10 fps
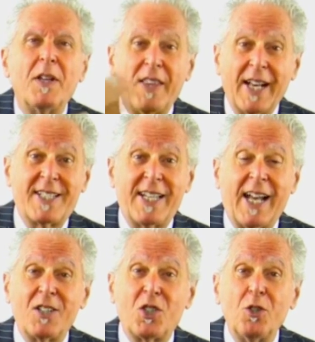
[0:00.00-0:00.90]
that
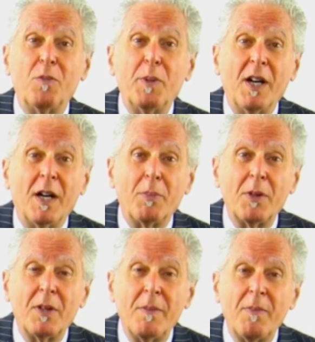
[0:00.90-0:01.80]
stat should have been up.
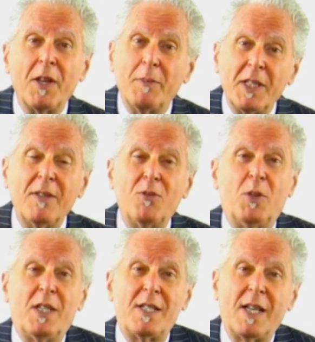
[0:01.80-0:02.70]
Let me give you
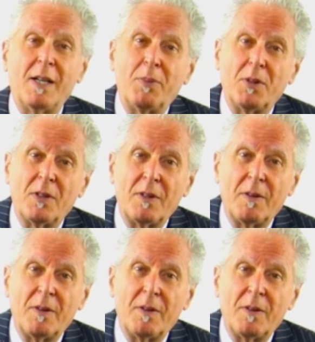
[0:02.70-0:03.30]
an example.